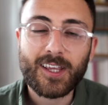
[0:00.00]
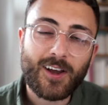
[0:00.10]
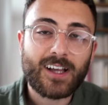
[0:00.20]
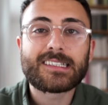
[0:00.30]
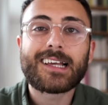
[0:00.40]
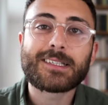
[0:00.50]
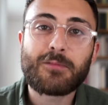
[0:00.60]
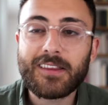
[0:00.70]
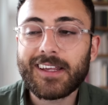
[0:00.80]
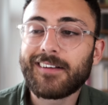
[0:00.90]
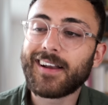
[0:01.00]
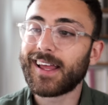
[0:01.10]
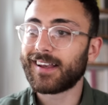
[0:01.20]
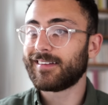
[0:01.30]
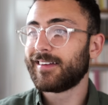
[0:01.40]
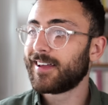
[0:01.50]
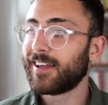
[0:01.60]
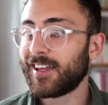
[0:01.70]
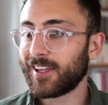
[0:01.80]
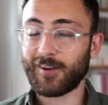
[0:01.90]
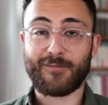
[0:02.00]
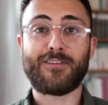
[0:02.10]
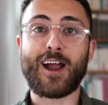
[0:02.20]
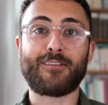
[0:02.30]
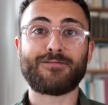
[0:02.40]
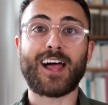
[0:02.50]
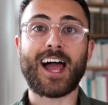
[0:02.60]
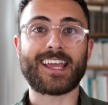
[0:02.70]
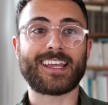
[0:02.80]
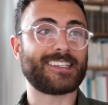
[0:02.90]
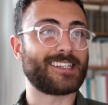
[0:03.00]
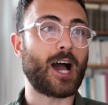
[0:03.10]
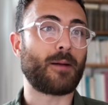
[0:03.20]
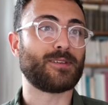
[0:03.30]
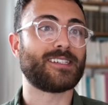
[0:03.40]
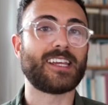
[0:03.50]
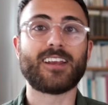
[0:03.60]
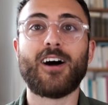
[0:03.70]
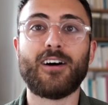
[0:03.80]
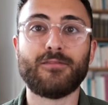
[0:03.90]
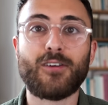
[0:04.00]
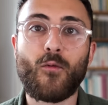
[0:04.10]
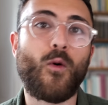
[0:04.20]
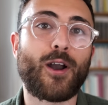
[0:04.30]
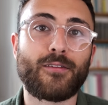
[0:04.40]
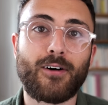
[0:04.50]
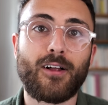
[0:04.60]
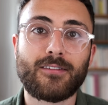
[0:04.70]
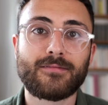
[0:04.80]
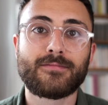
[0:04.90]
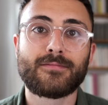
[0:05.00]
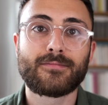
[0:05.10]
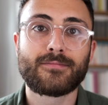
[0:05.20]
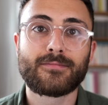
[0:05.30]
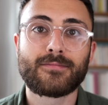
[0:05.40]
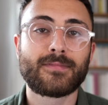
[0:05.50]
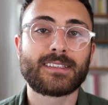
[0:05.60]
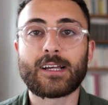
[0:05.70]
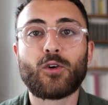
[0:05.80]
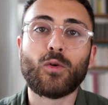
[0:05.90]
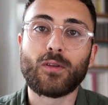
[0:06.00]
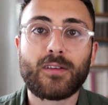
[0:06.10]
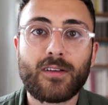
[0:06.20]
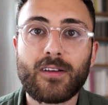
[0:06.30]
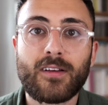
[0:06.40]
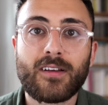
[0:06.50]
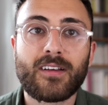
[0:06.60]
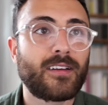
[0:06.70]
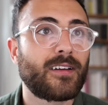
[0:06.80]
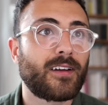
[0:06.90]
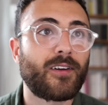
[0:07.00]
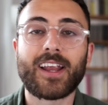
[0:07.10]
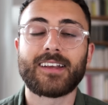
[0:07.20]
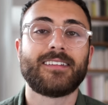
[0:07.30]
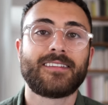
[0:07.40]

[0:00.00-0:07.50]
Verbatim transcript: You know, I saw someone on the internet, you know, firefly is the opposite of waterfall. It's like, cool, great.